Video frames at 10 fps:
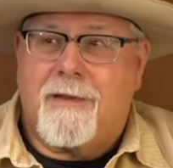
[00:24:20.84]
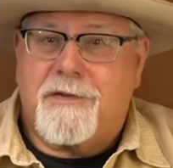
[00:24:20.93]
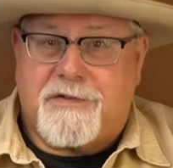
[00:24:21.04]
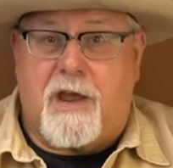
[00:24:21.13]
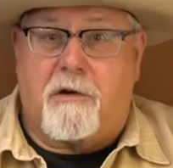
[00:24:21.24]

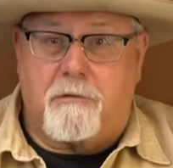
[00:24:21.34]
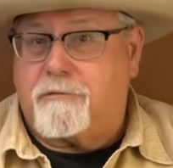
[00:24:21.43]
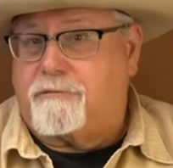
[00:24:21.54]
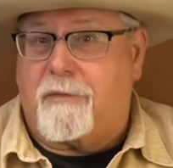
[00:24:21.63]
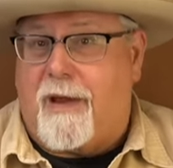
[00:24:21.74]
So
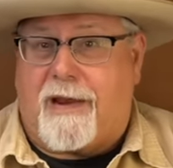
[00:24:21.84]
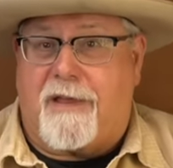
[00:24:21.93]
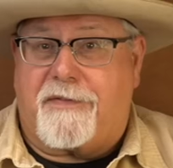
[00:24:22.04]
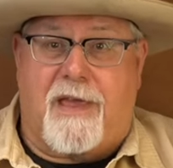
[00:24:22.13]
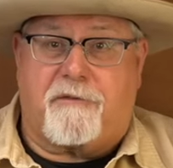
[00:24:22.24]
I
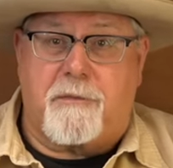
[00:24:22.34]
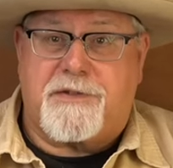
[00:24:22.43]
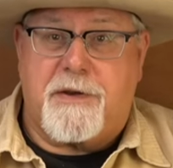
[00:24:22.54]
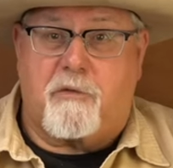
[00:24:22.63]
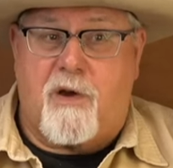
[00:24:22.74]
got that from
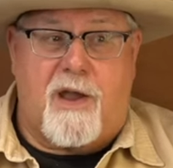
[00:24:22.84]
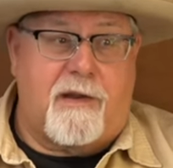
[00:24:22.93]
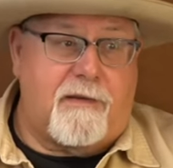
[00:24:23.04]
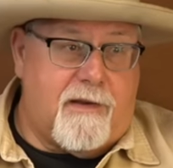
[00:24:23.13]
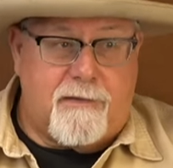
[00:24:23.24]

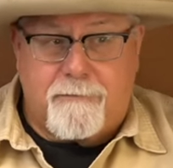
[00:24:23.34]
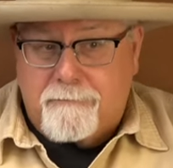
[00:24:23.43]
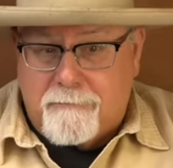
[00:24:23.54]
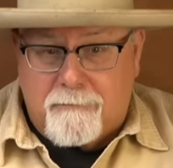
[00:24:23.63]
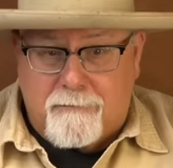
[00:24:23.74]
Cimarron,
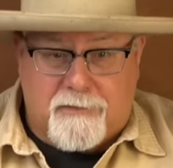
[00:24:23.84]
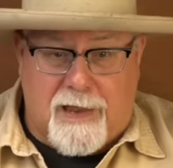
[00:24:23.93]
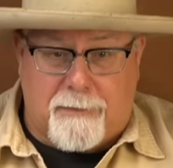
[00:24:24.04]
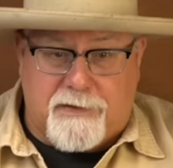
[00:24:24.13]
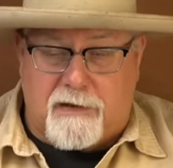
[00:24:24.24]

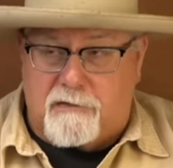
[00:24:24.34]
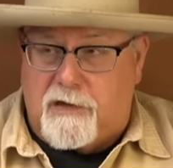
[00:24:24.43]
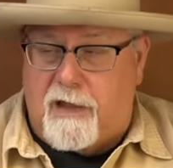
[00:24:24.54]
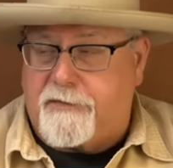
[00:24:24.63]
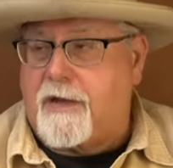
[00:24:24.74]
kept it,
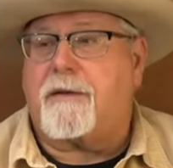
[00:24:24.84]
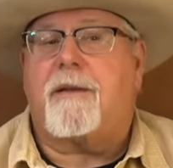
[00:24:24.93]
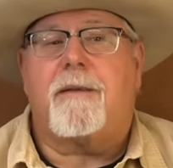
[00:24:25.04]
loved it.